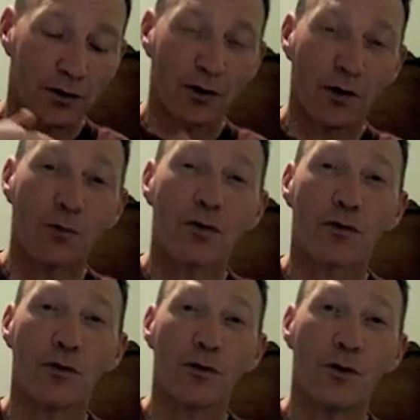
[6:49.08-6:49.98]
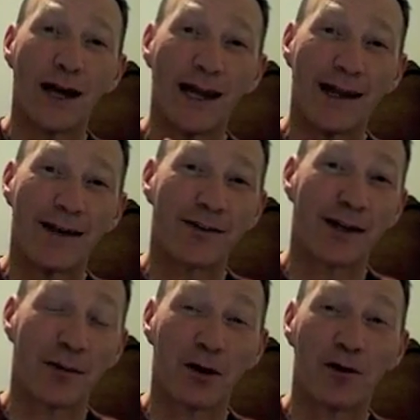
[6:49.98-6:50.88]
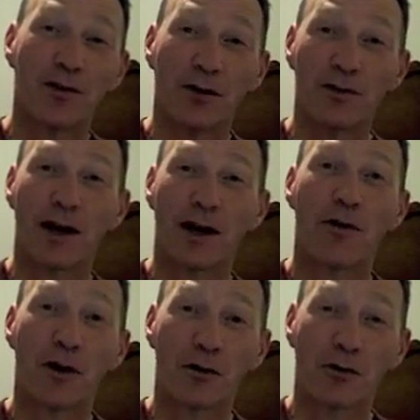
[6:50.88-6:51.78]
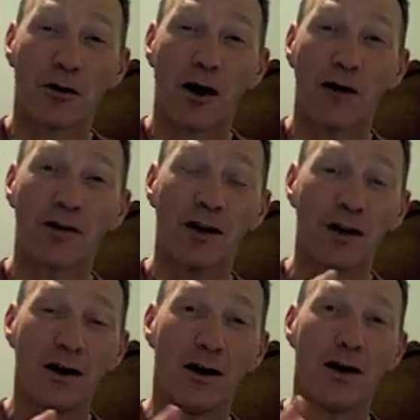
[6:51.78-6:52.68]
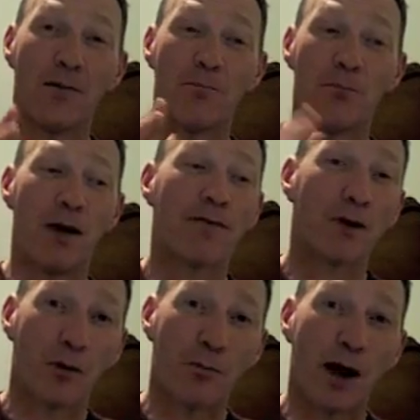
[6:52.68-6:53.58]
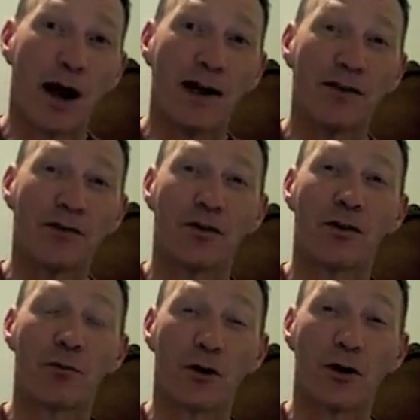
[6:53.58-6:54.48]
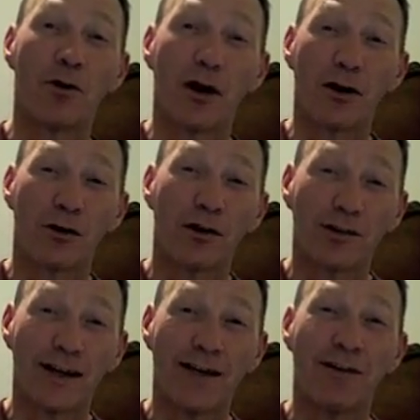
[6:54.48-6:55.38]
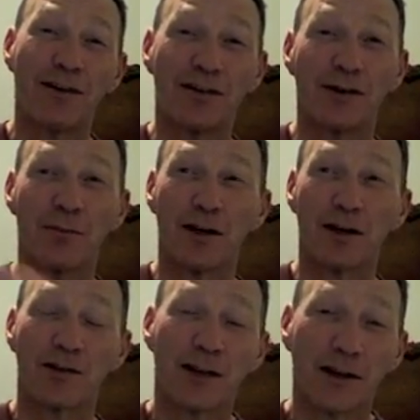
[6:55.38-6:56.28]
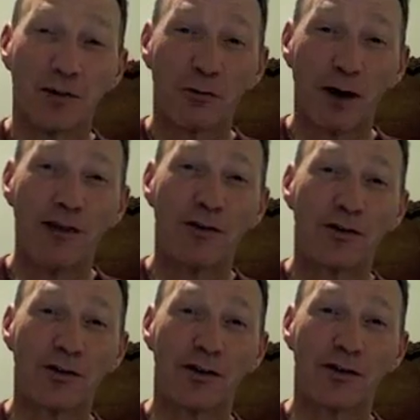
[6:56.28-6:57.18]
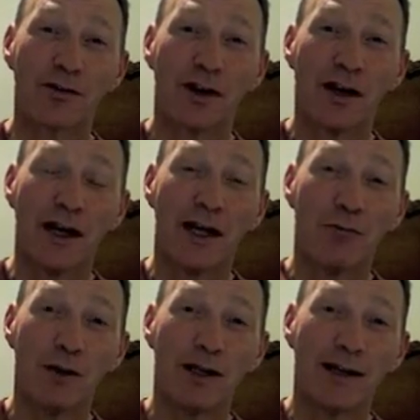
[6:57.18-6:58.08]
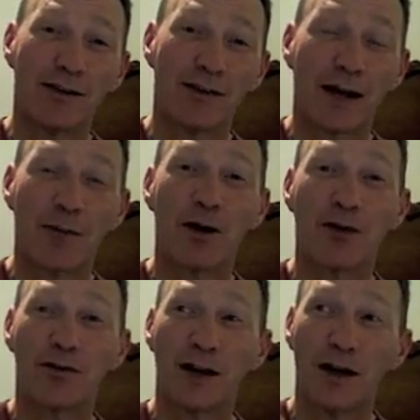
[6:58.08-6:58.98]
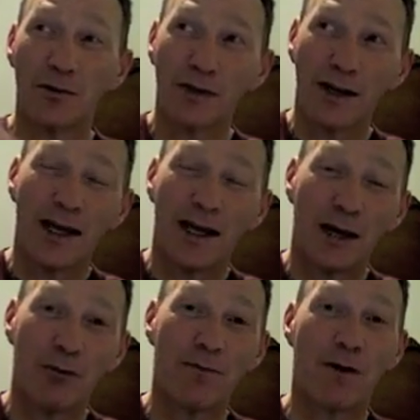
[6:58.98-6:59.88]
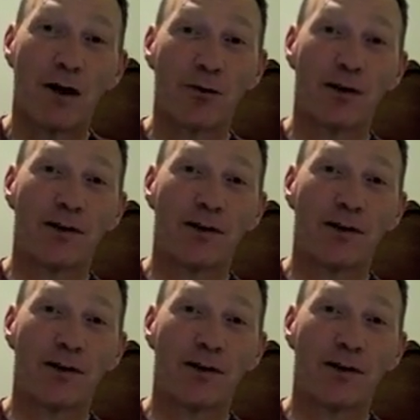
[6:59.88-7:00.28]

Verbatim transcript: go through and examine ourselves, carry our cross, uh, buffet our bodies so that we're no longer a slave to sin but a slave to righteousness, and we examine ourselves and we follow in